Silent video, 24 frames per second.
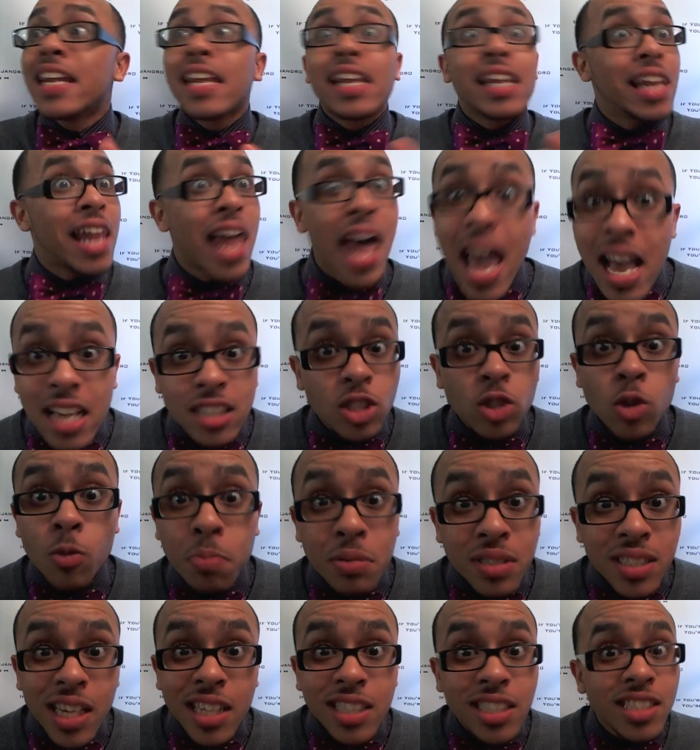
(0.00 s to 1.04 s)
the last 2
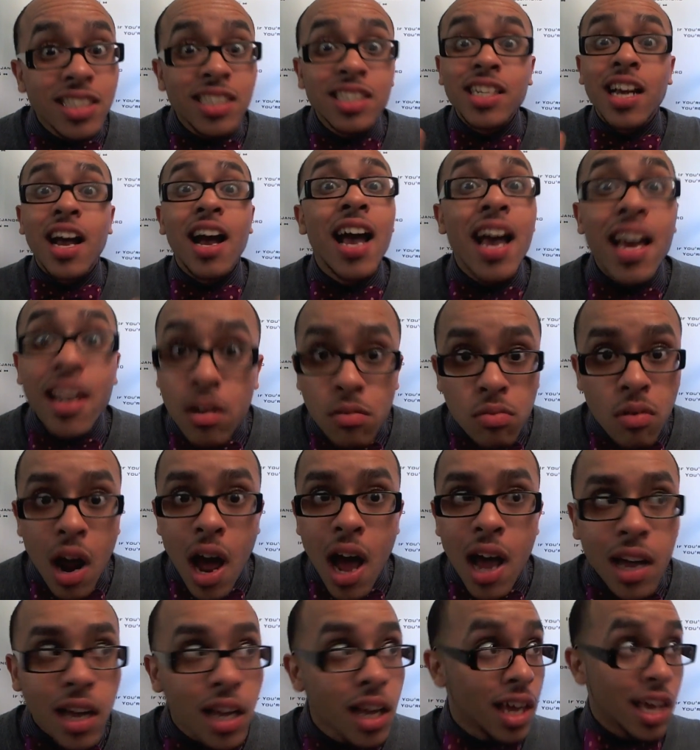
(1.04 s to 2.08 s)
possessions y'all had to
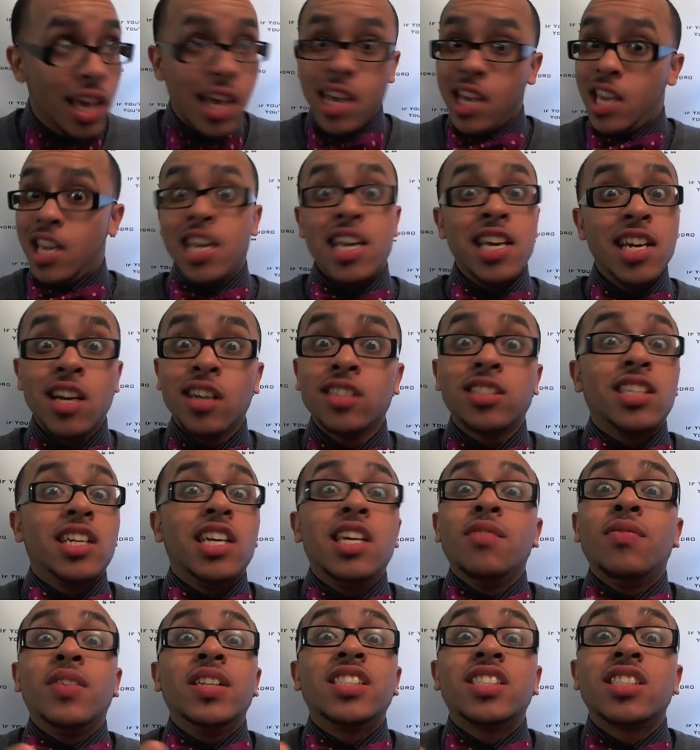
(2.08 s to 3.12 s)
rock, he doesn't
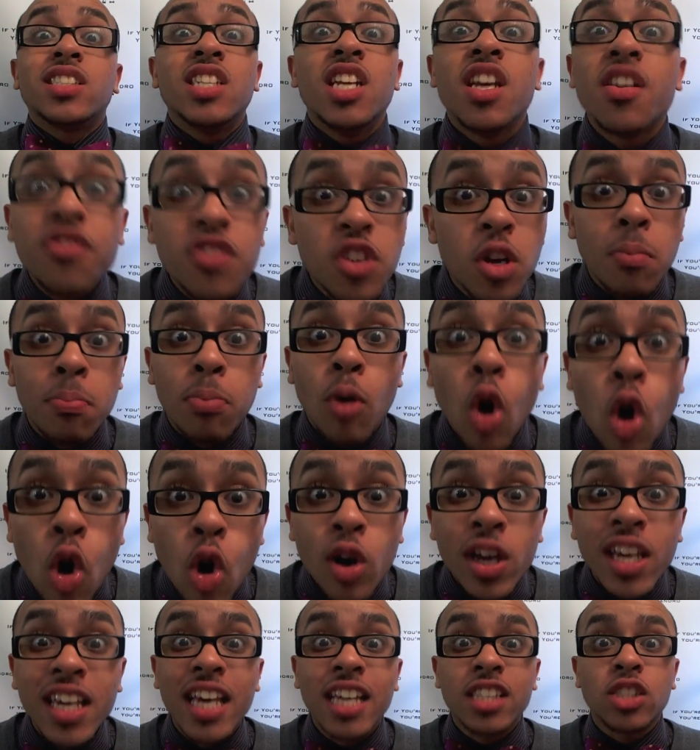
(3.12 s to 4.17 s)
even sniff the
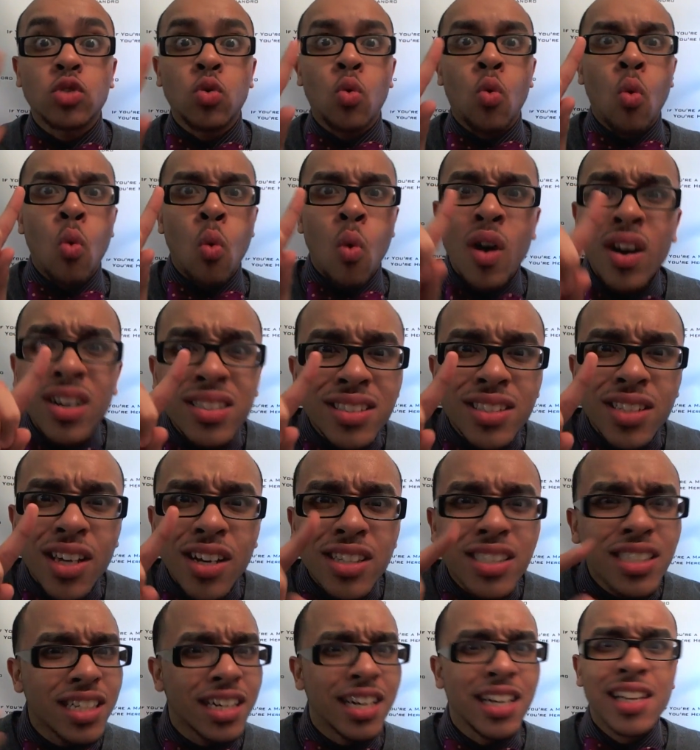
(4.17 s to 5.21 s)
ball. He gets 1
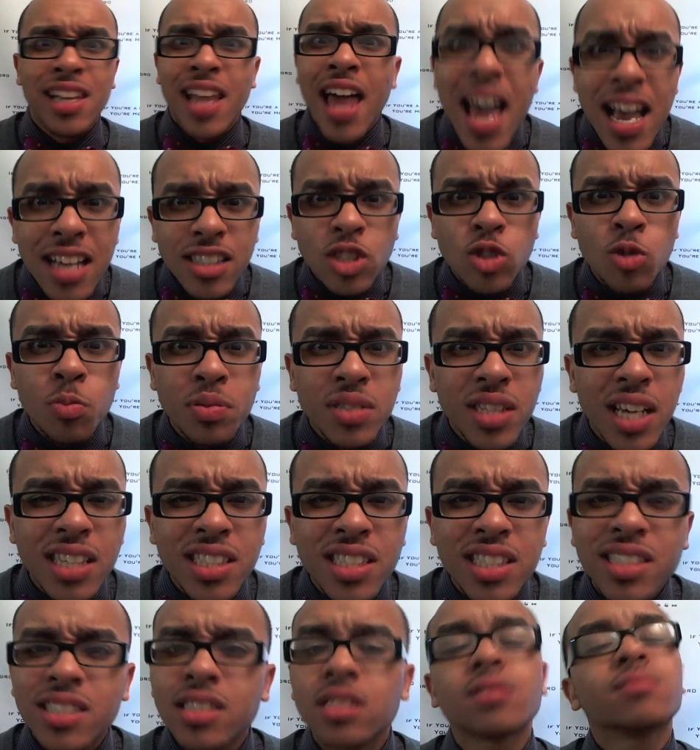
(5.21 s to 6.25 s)
touch in the last 2
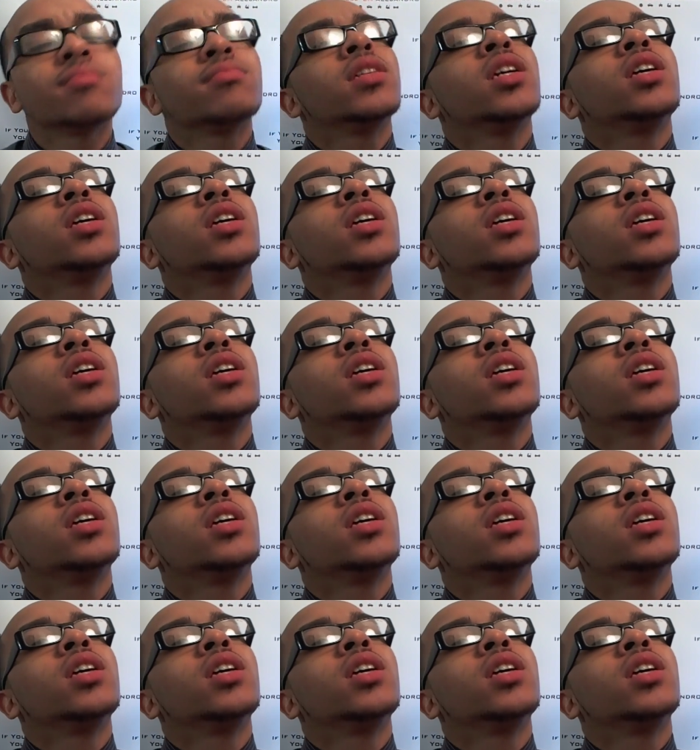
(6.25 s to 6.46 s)
possessions.